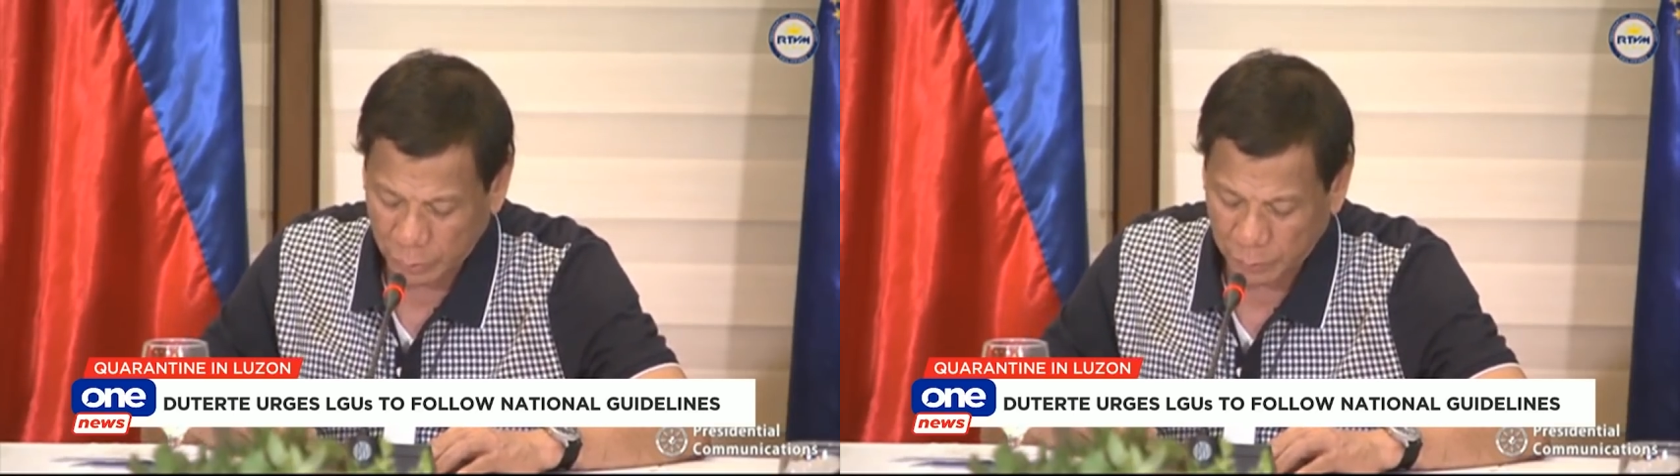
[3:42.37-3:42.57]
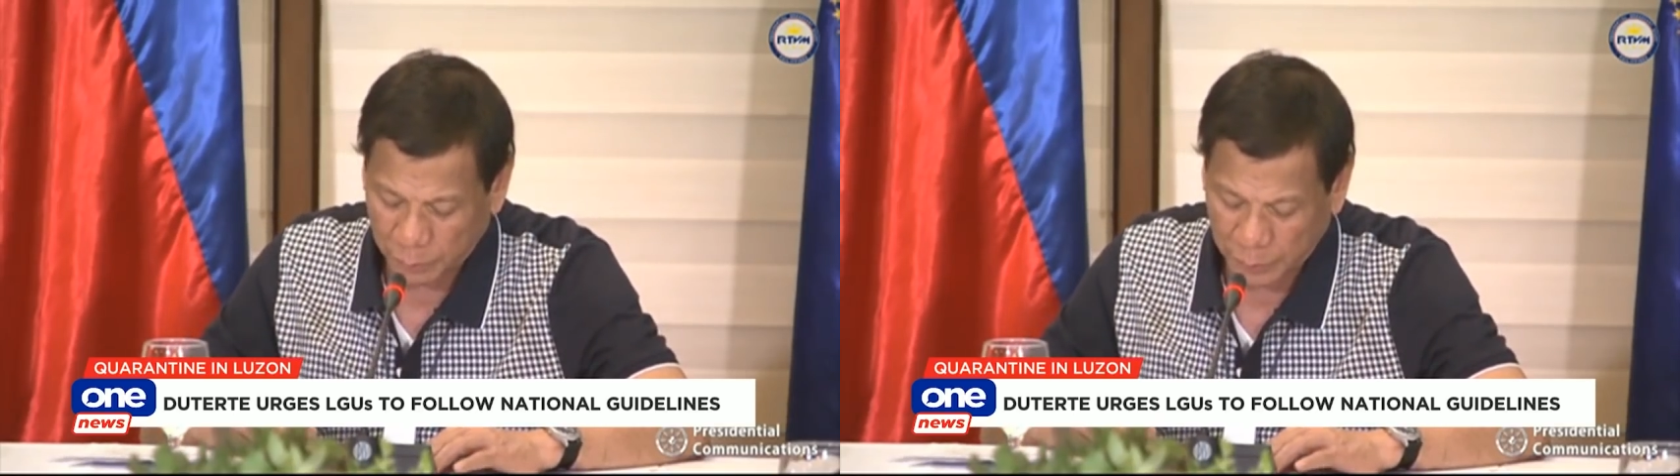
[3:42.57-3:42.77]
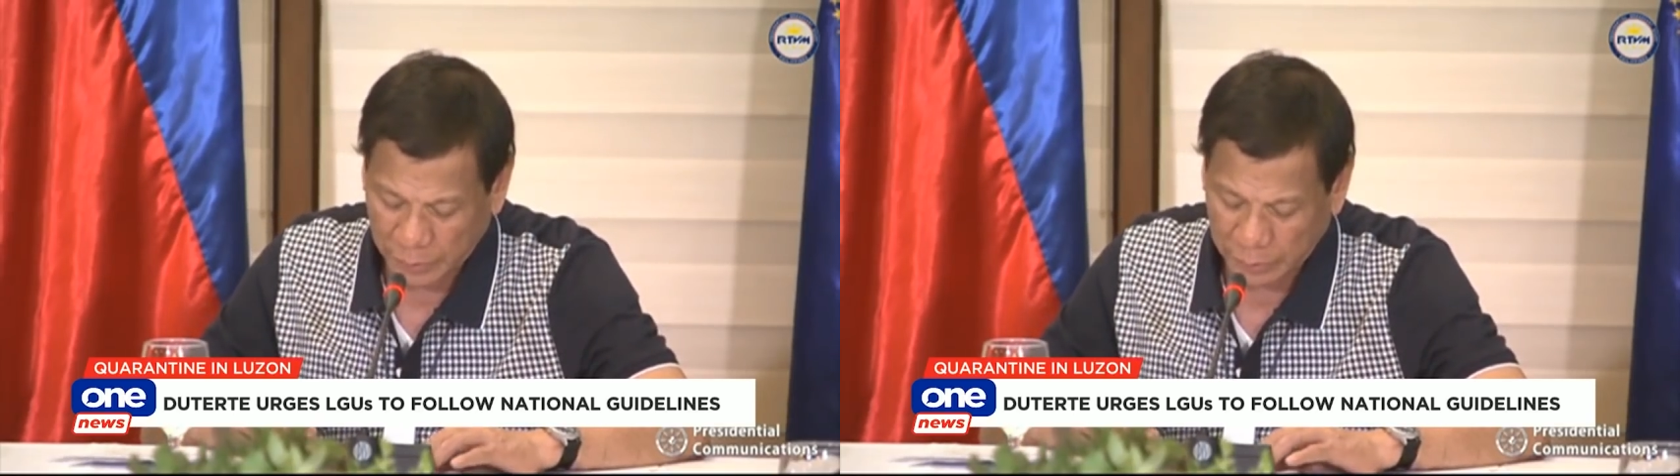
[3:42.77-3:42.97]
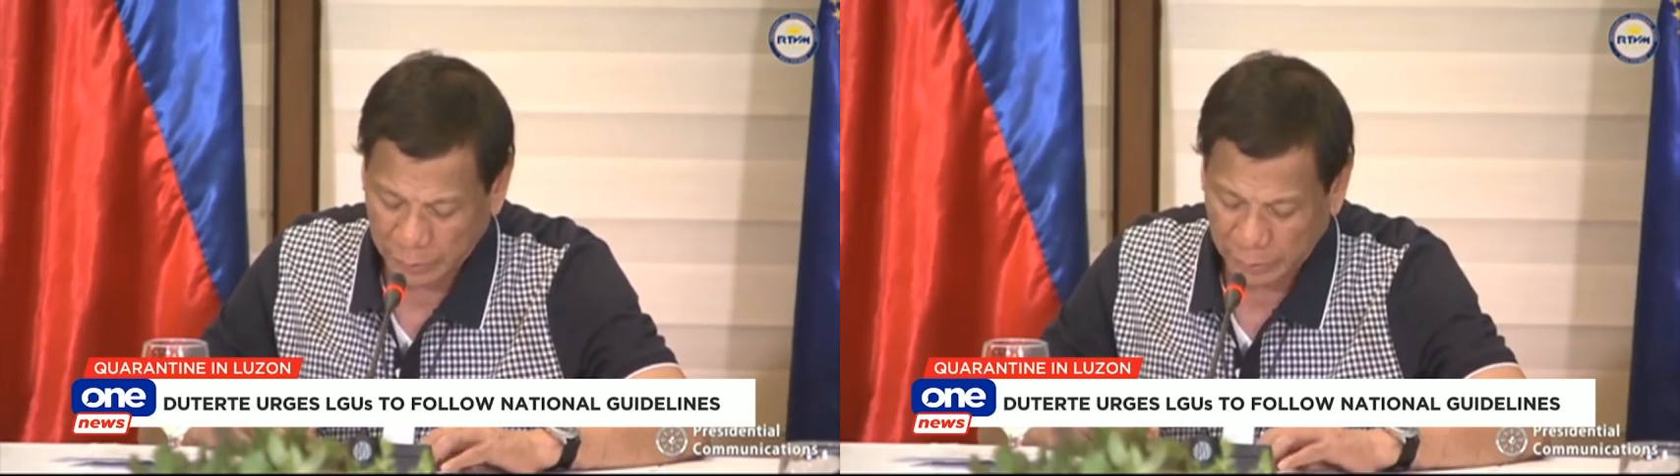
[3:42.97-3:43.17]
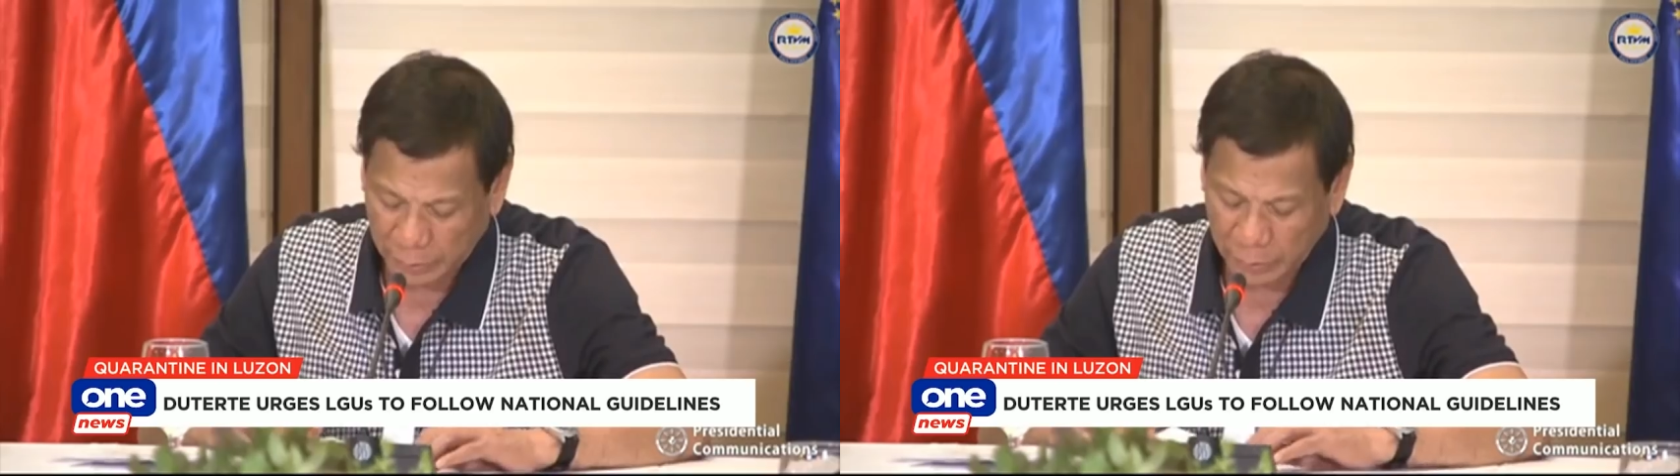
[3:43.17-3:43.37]

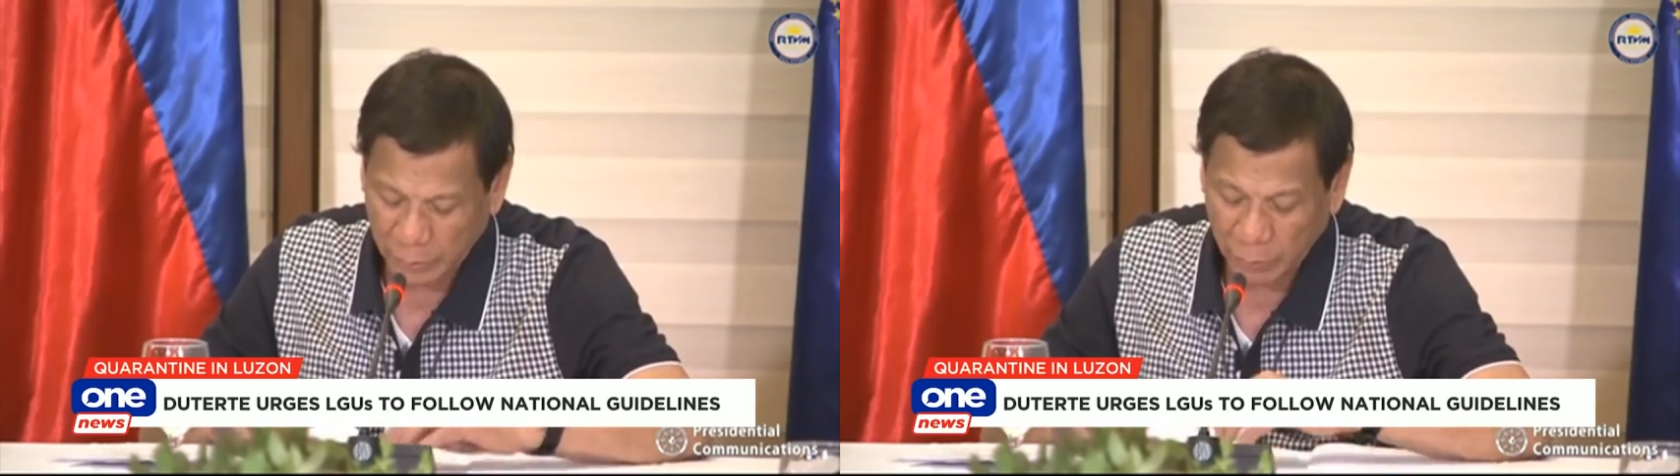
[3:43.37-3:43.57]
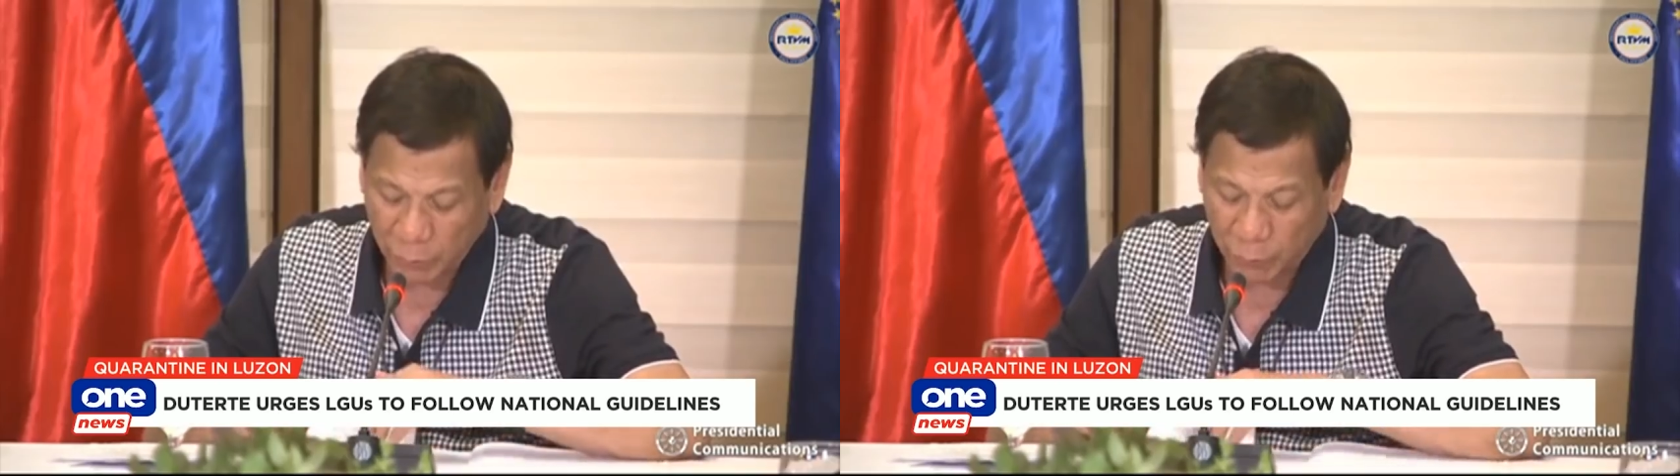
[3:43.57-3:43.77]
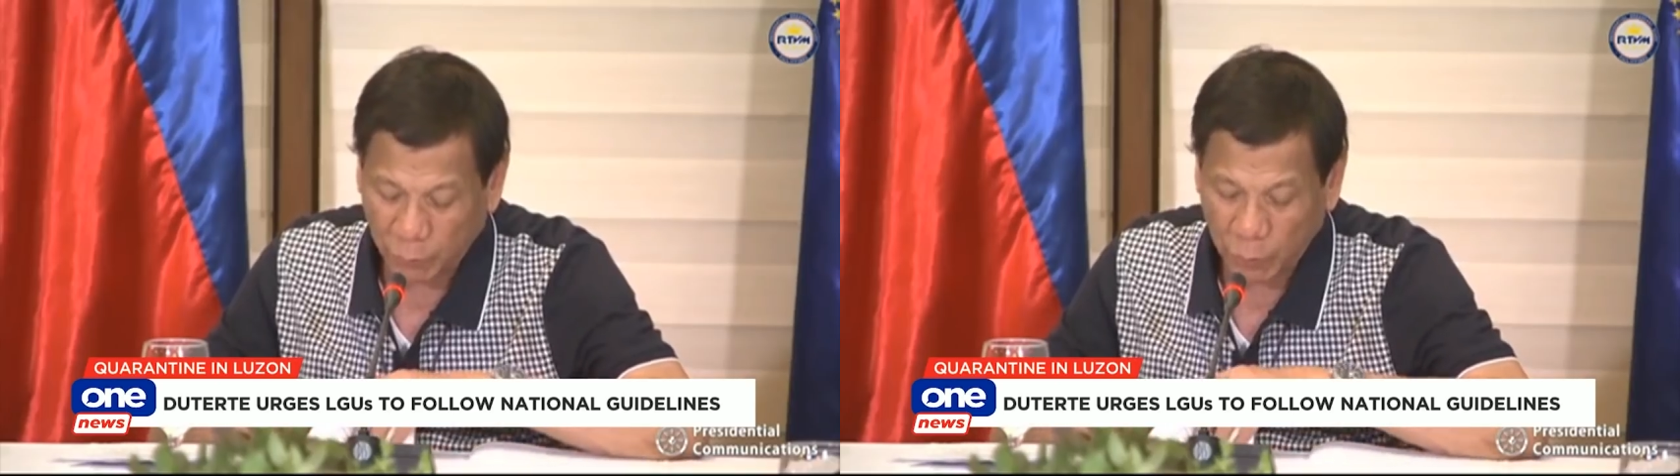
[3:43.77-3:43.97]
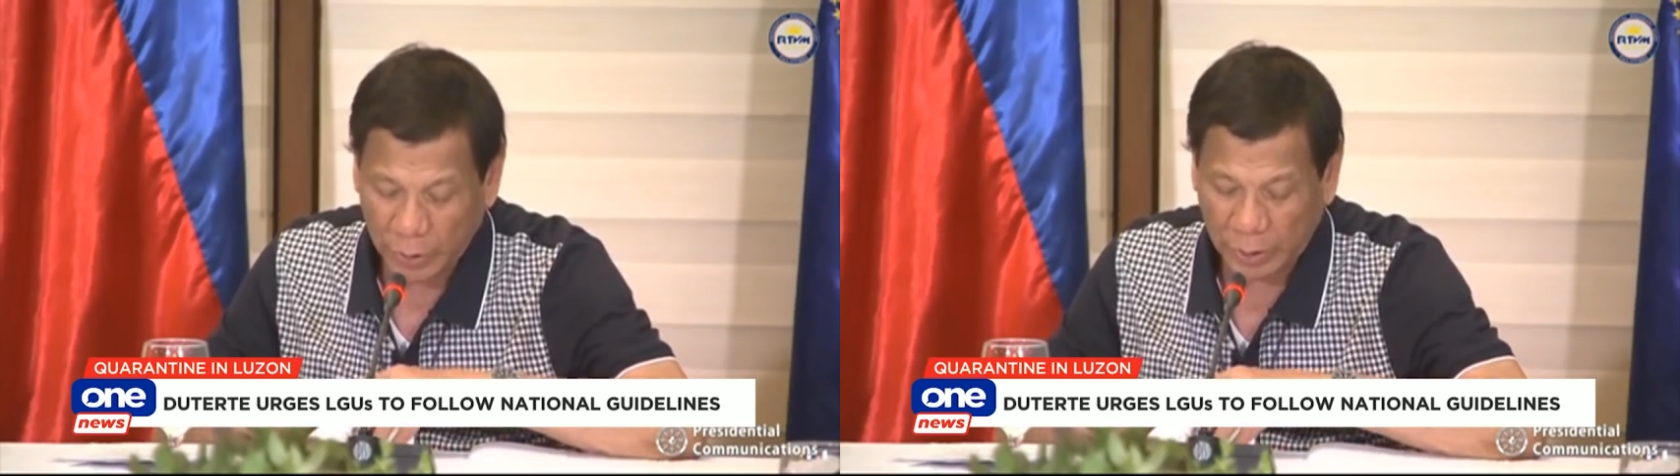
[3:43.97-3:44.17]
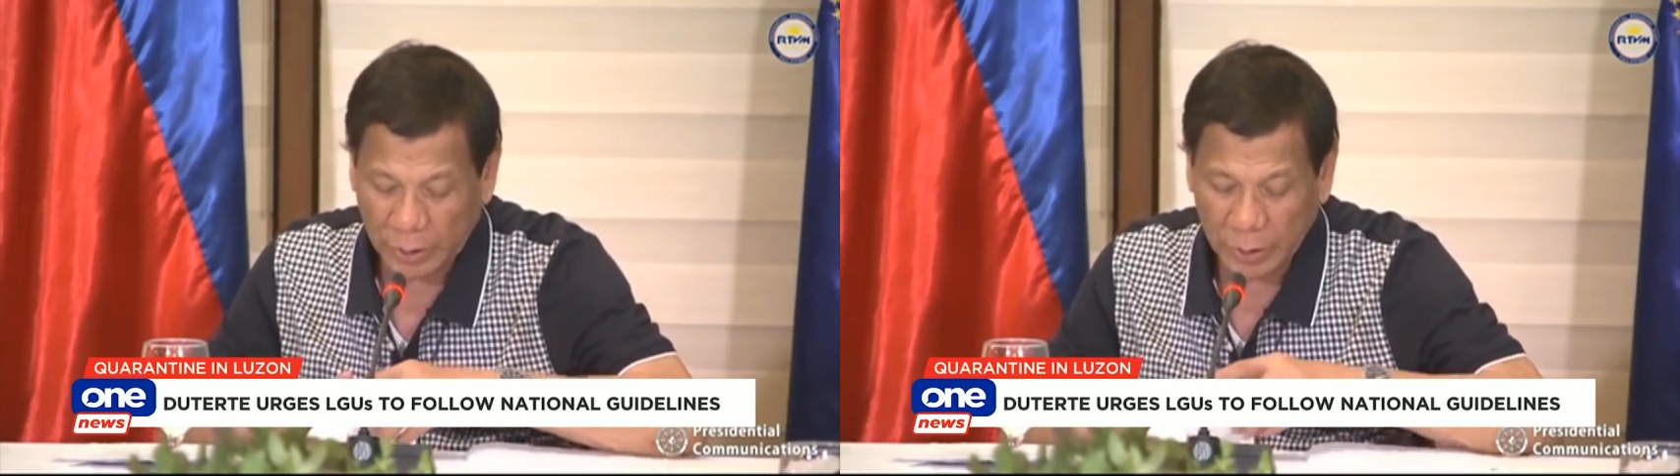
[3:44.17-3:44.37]
completely, fully.